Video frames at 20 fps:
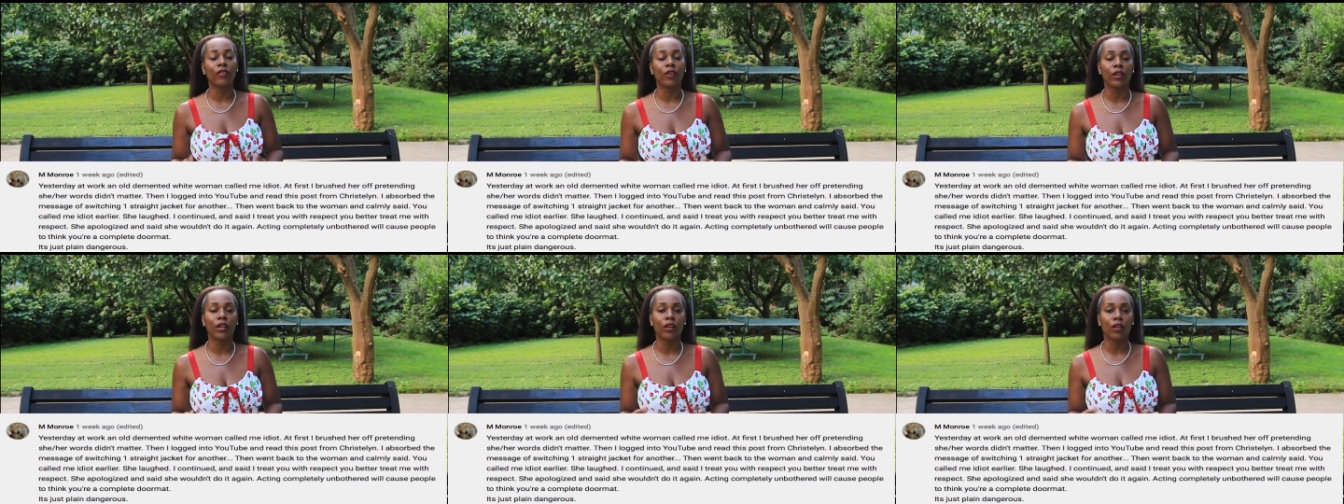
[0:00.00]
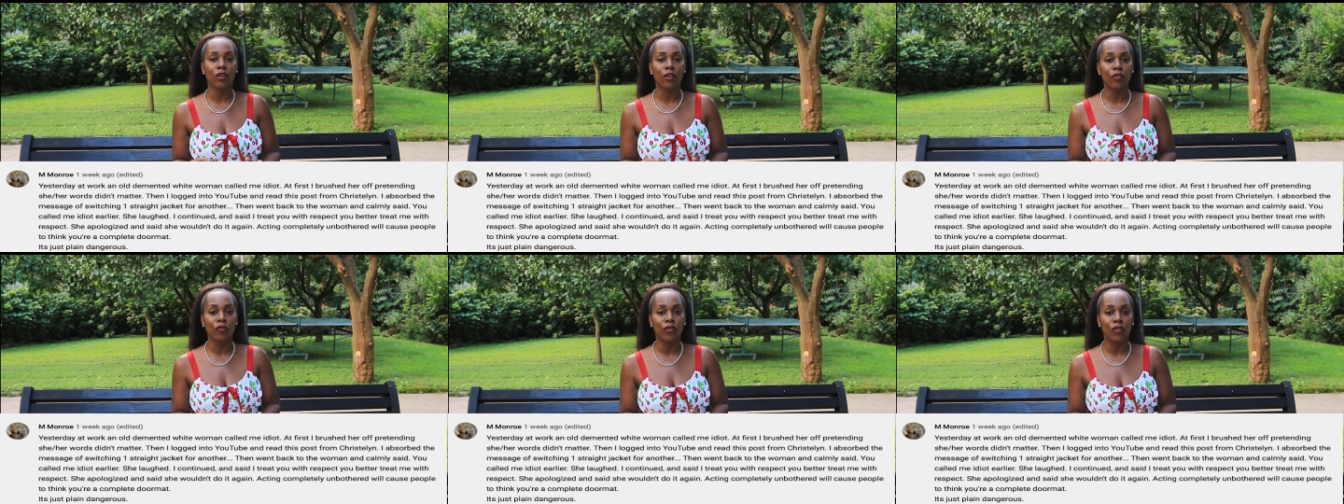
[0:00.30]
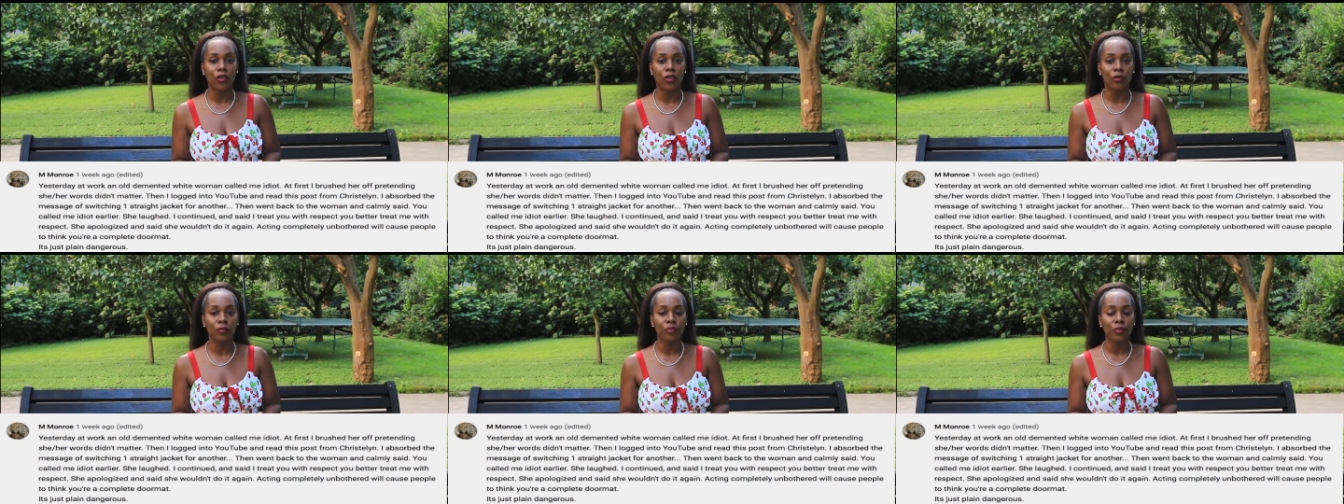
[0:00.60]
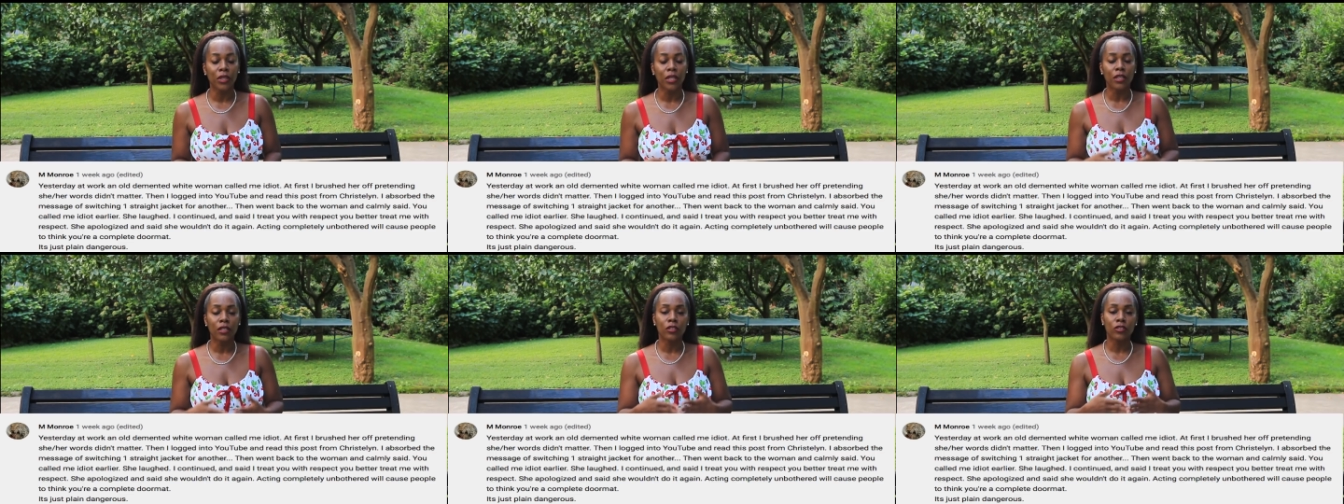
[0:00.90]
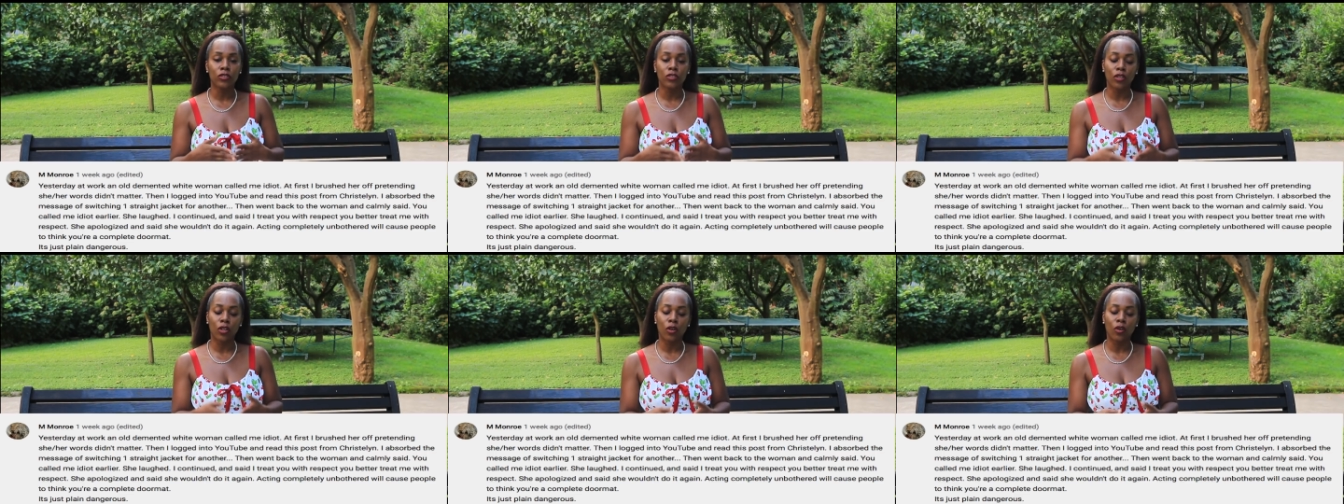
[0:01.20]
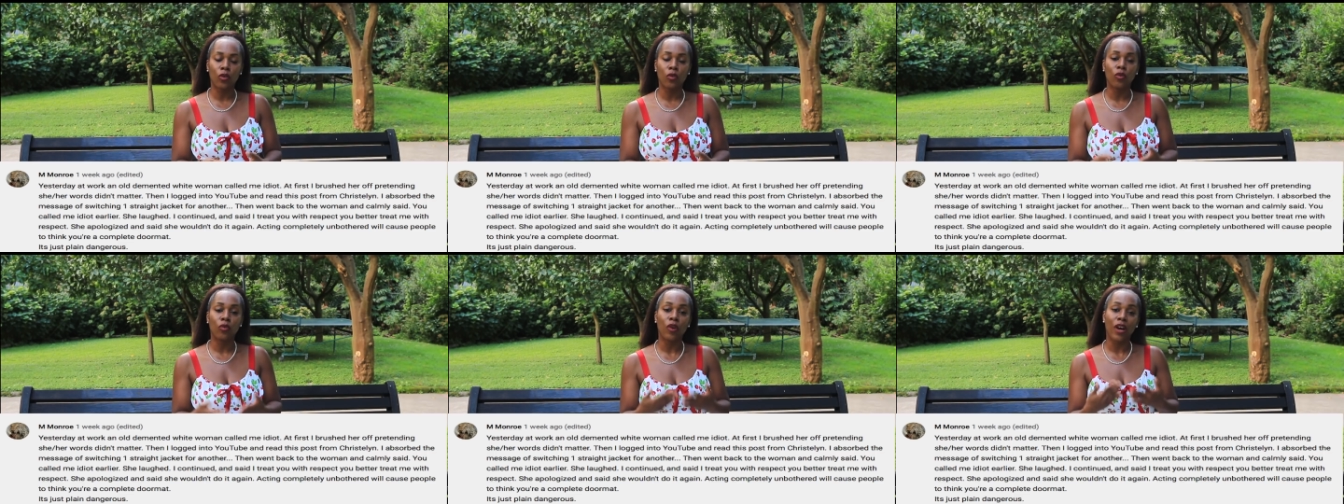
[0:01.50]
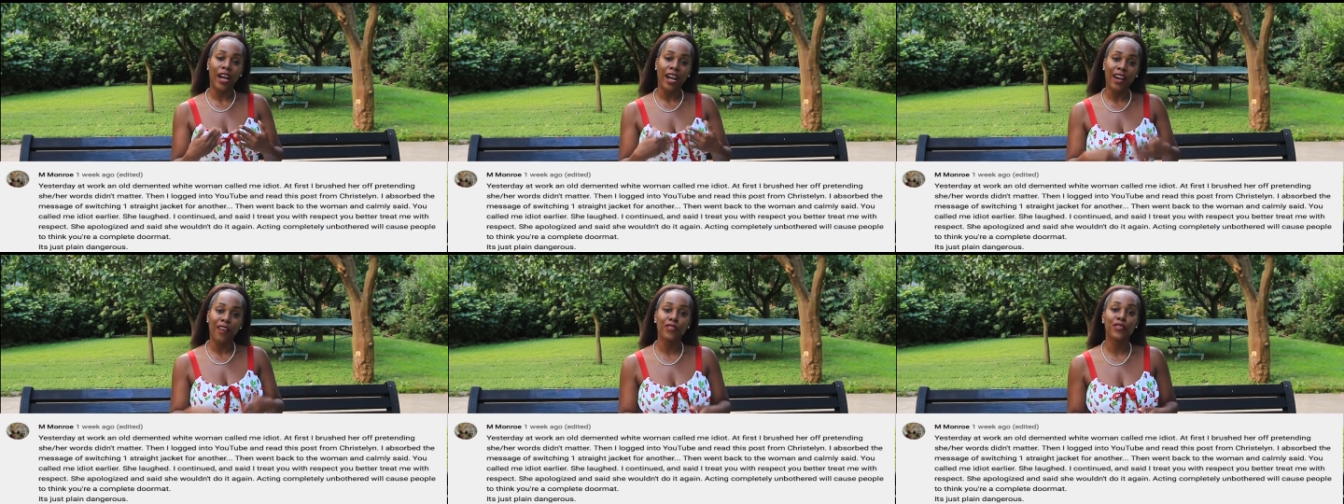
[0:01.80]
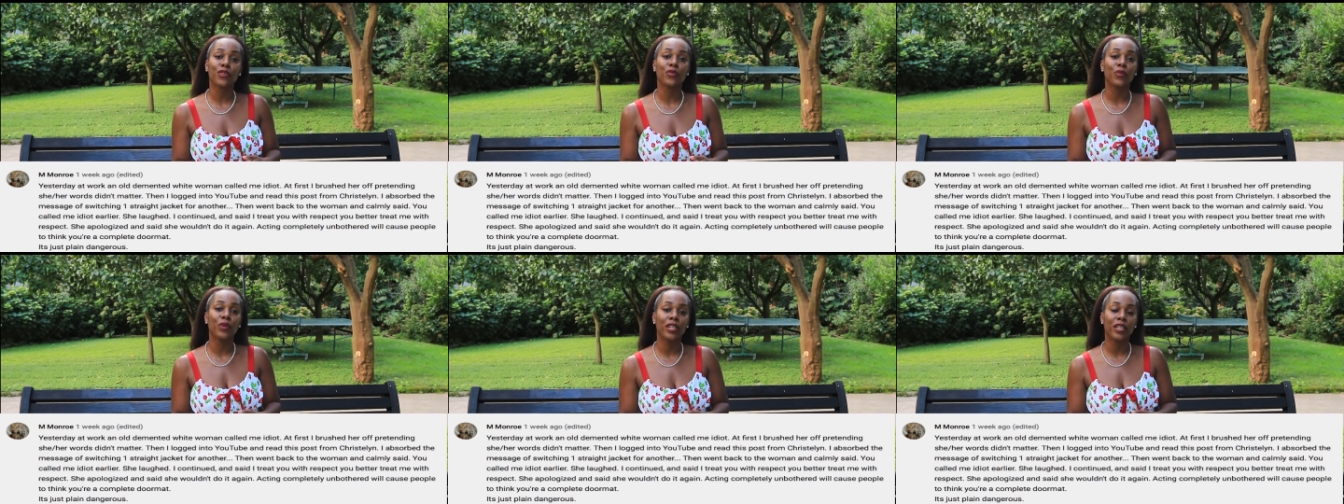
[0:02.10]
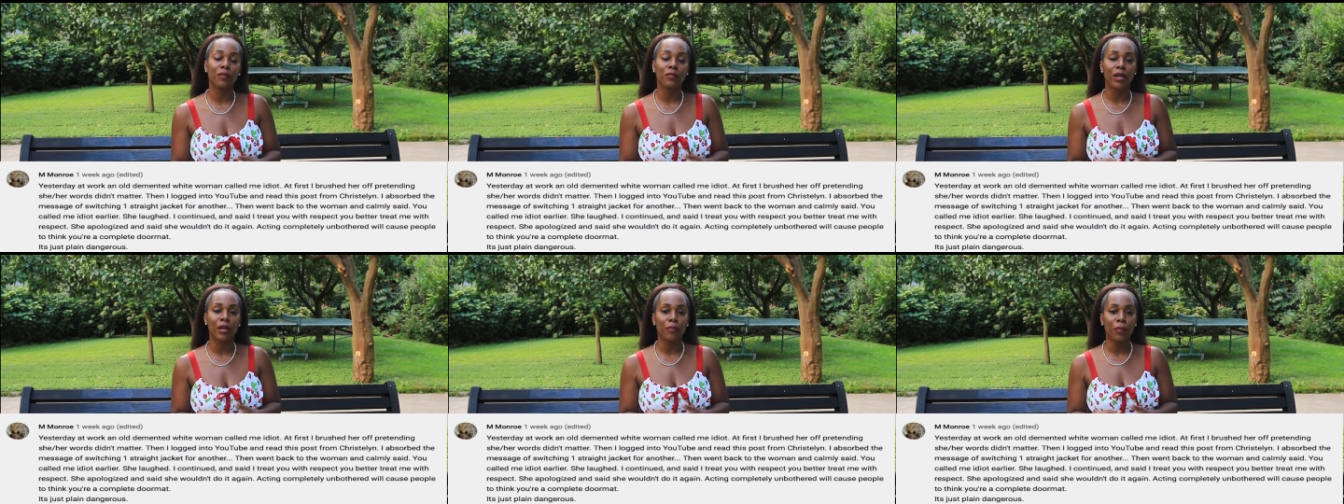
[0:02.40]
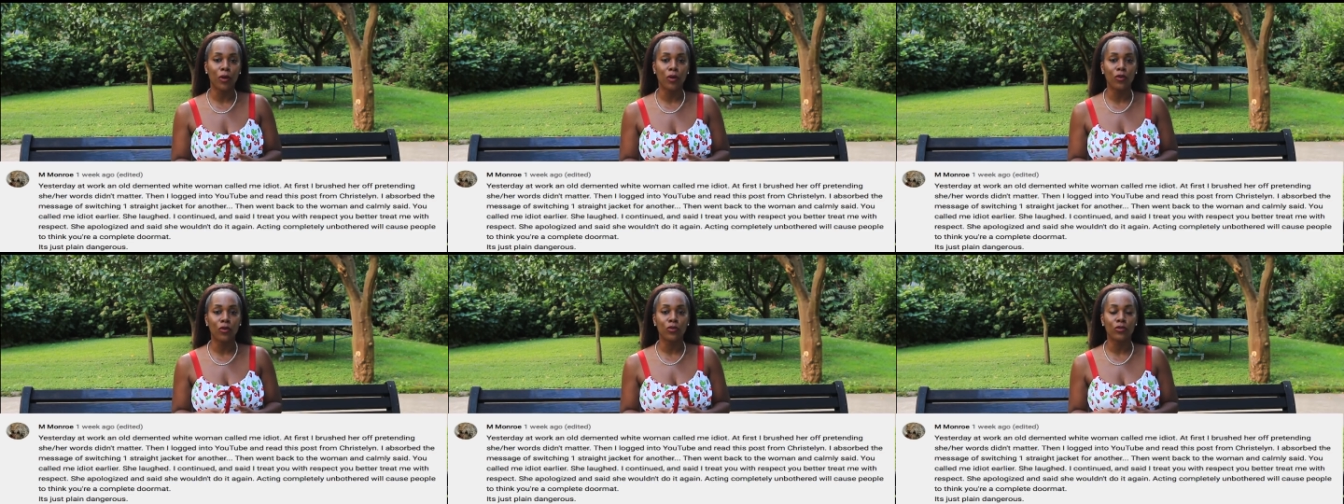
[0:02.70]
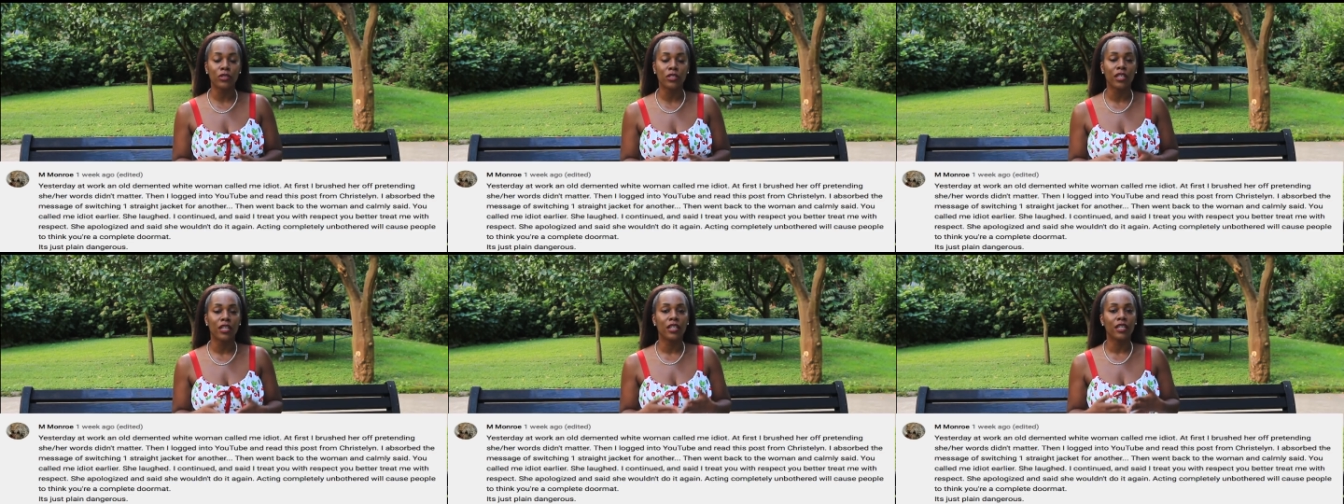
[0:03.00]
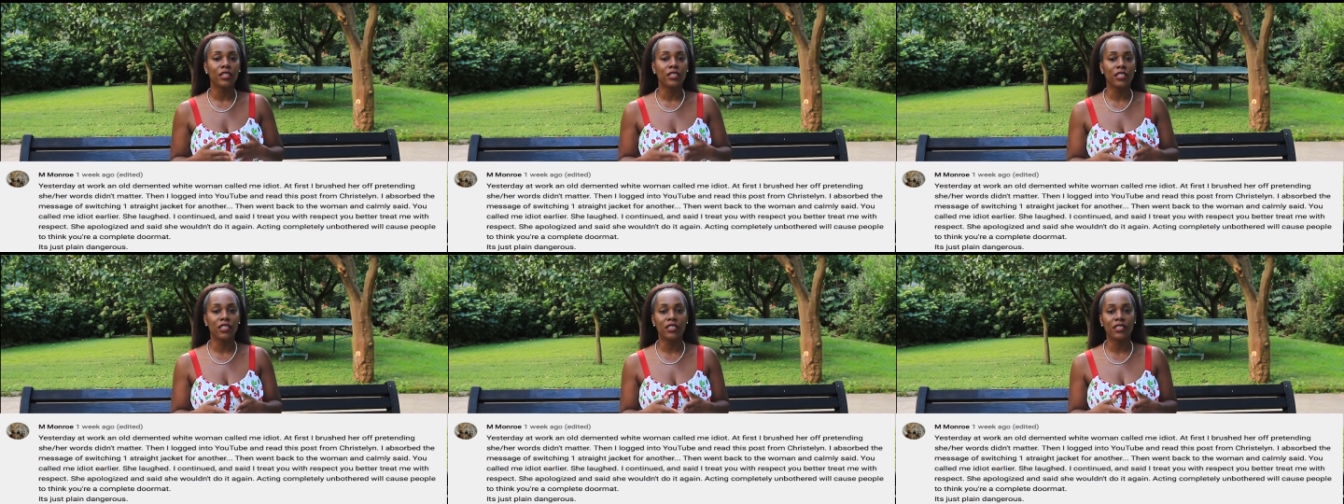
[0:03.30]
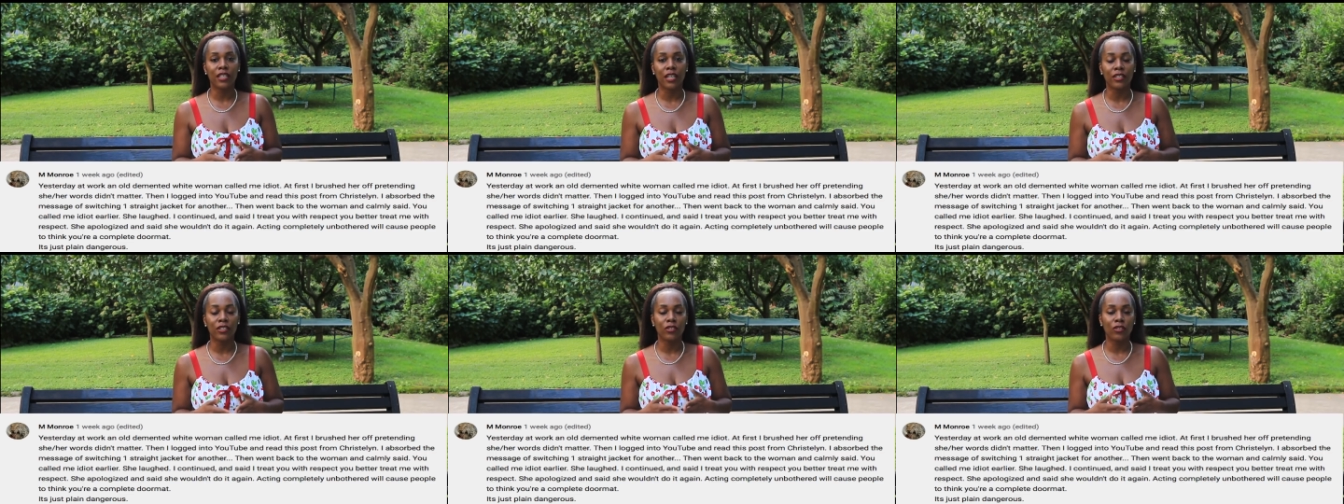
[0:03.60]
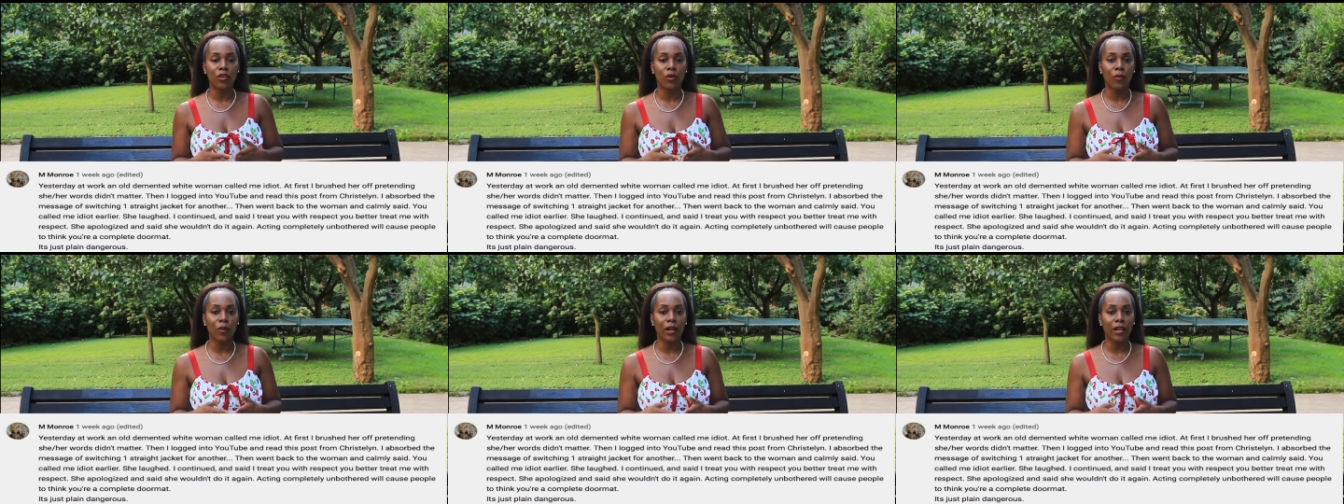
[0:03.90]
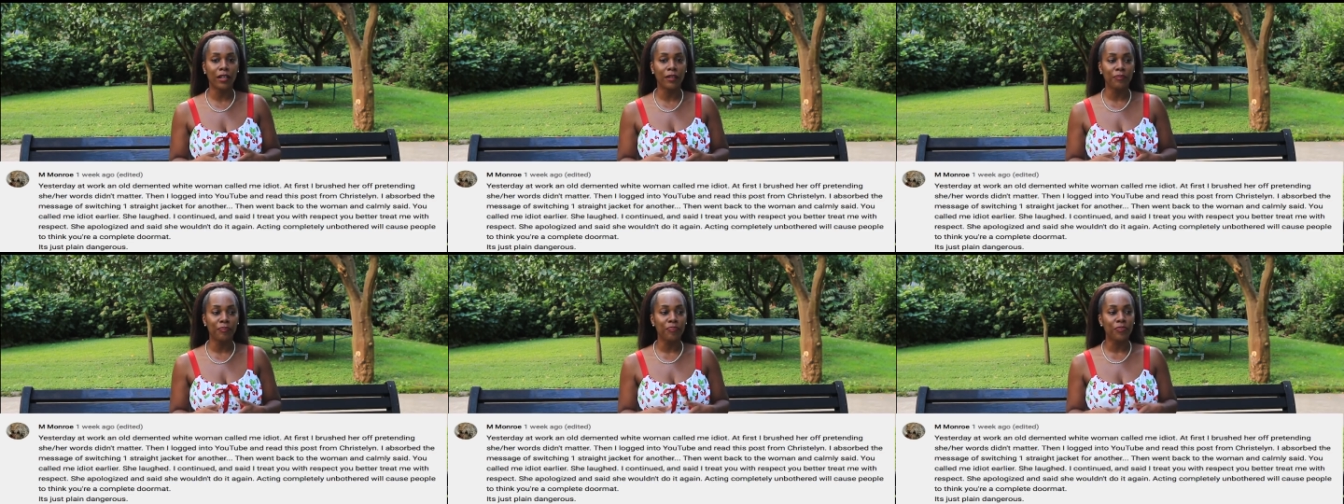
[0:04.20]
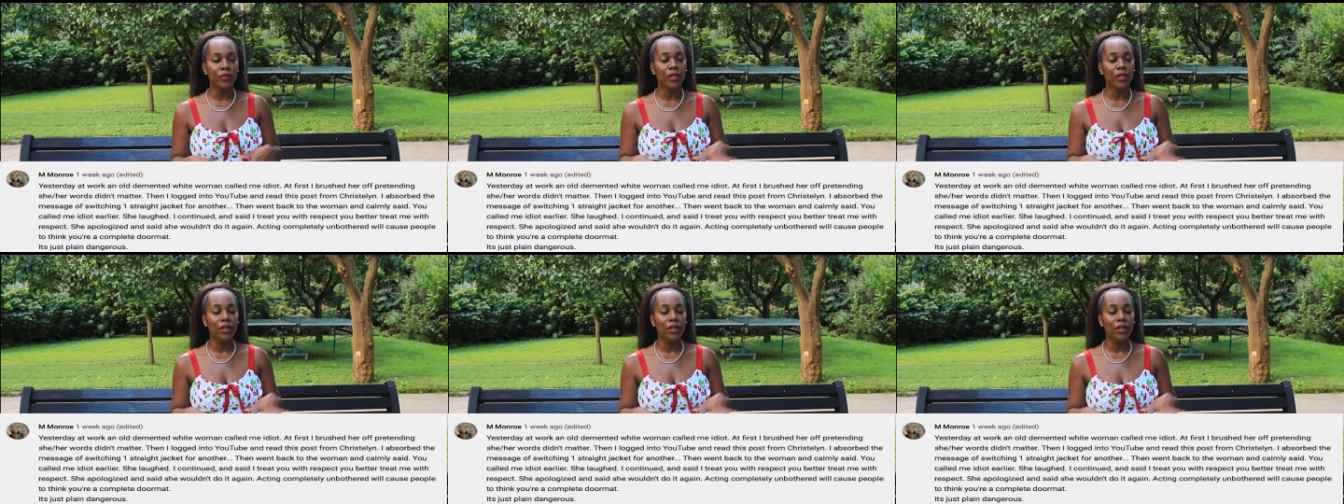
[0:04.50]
very hurtful. So after reading my post, she said, you know what?